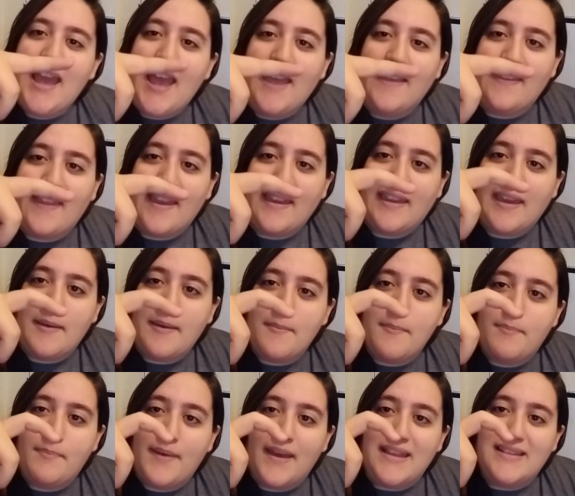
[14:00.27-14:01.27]
and, like,
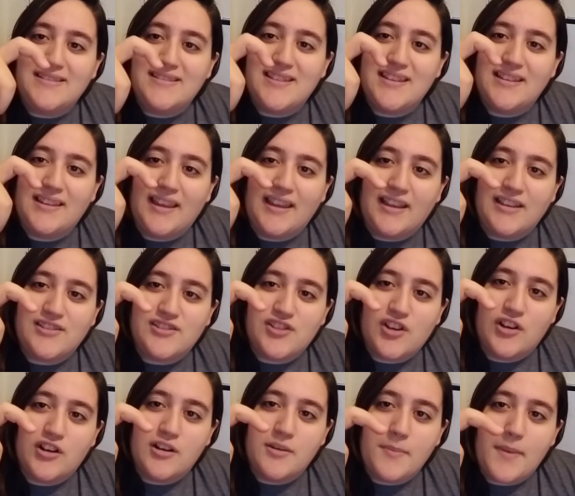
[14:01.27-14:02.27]
it bends it, like, a
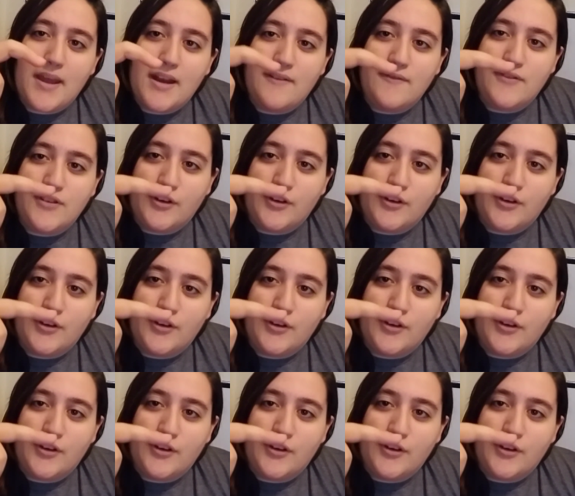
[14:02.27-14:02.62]
certain amount of